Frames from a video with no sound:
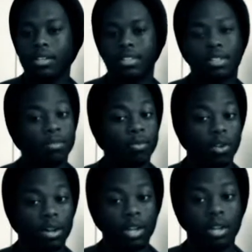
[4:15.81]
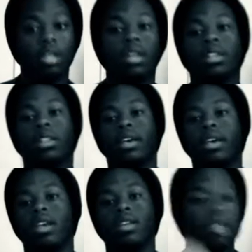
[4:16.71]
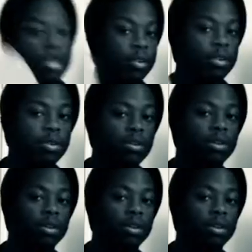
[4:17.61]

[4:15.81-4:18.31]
Some are not, like Antihero